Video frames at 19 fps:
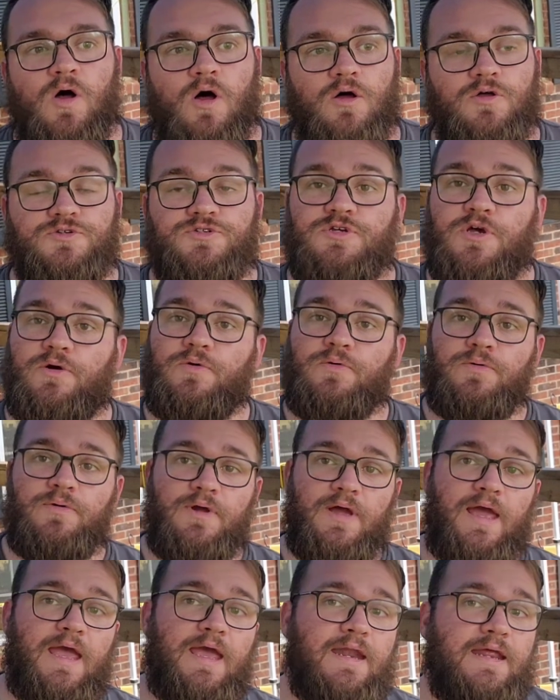Also,
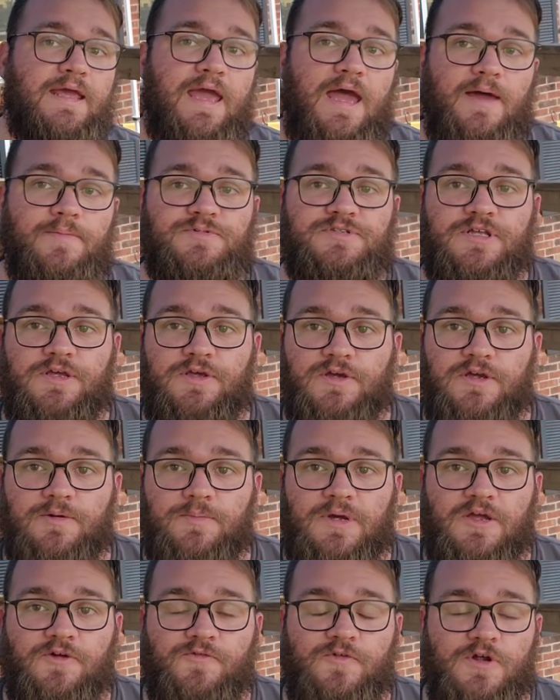handicaps that you
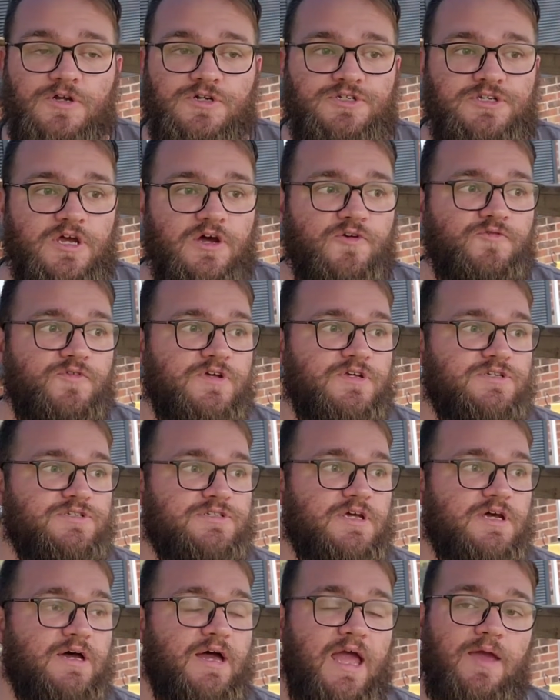can make for yourself
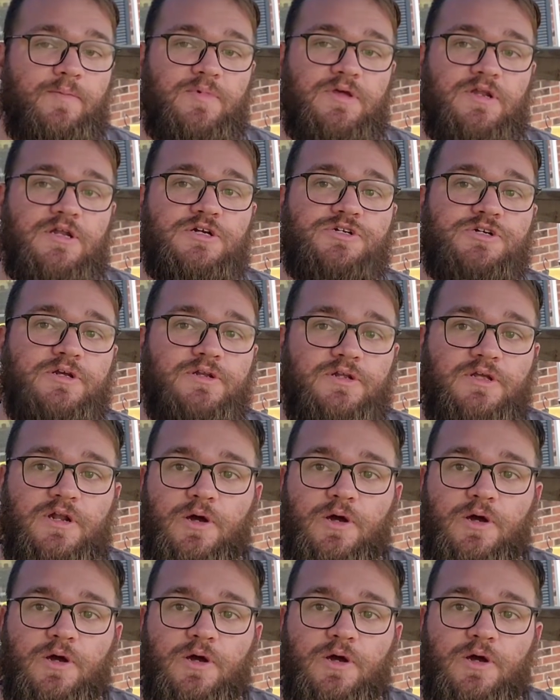is ammunition.